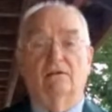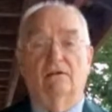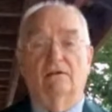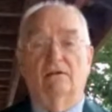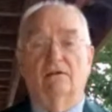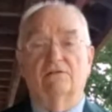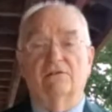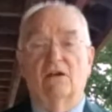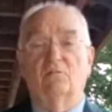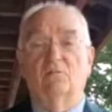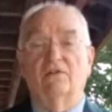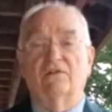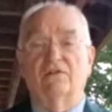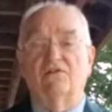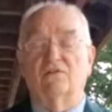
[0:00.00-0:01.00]
Assembly
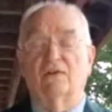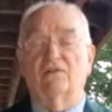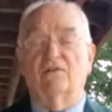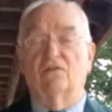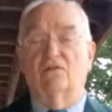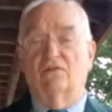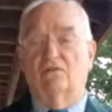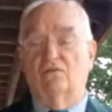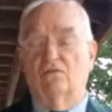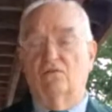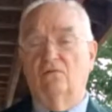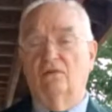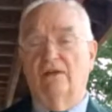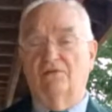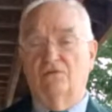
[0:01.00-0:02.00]
District to
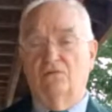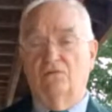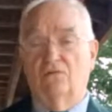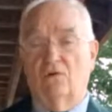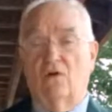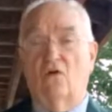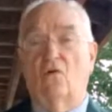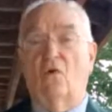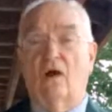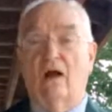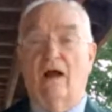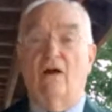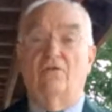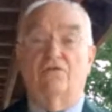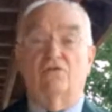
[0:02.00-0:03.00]
let you know how
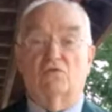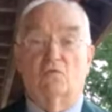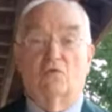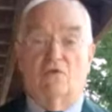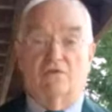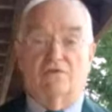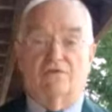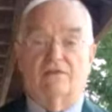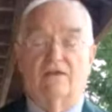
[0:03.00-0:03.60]
this works.